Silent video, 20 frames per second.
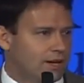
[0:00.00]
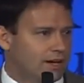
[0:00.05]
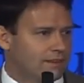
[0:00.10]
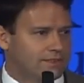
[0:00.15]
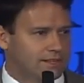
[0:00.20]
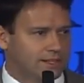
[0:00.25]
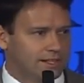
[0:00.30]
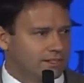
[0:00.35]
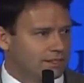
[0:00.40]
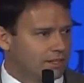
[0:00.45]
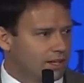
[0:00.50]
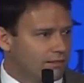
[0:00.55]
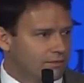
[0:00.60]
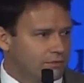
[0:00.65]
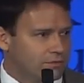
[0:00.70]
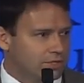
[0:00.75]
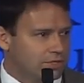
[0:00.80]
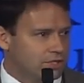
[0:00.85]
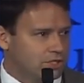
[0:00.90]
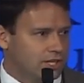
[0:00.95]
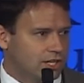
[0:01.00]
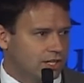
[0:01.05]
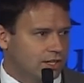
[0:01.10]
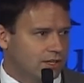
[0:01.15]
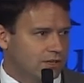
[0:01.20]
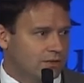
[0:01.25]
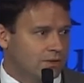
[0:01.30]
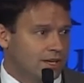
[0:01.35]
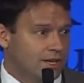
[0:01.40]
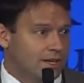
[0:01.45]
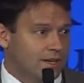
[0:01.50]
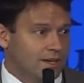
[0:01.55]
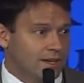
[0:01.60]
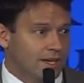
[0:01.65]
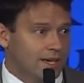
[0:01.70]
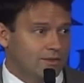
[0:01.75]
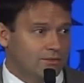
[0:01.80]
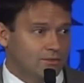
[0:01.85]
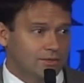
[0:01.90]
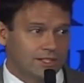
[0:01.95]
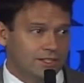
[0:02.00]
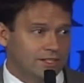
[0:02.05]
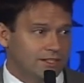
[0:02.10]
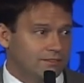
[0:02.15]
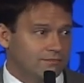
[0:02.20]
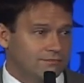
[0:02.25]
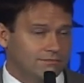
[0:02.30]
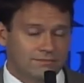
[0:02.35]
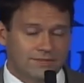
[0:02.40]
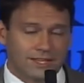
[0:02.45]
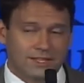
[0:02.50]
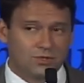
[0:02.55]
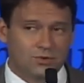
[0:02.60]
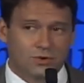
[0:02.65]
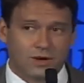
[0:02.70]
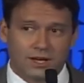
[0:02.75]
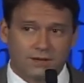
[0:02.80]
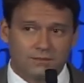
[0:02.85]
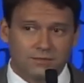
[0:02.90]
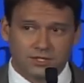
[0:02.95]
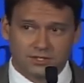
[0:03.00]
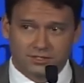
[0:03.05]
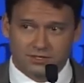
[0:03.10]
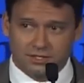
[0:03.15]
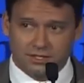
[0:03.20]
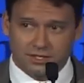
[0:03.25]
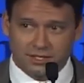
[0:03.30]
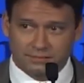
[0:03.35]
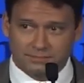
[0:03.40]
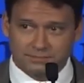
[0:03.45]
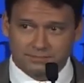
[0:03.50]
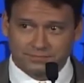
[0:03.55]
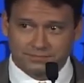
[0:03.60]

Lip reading: I fell in love with the cello, and really, that's why I'm here today.